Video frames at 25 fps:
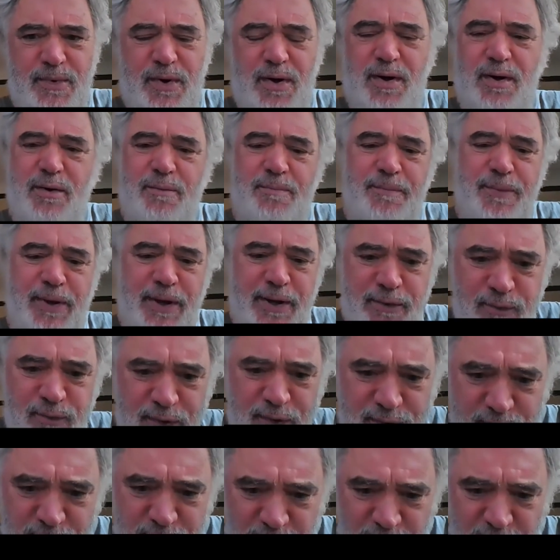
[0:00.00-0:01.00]
oh man,
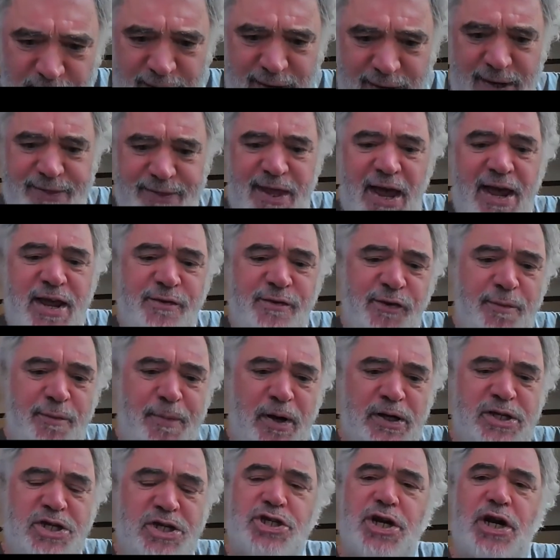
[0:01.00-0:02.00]
what, yeah, thank you very
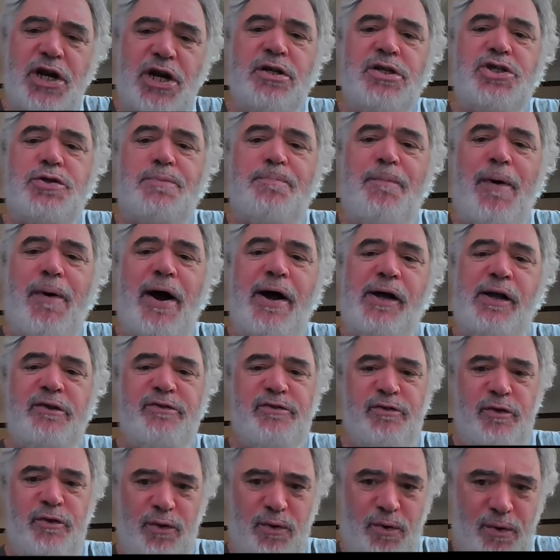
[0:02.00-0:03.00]
much, Judge
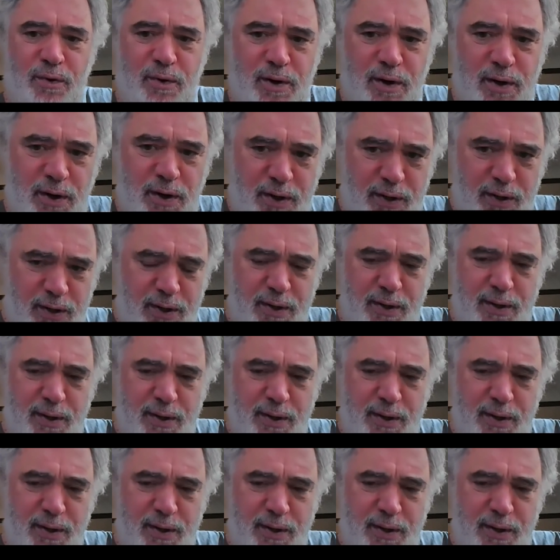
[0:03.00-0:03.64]
Miles Lord.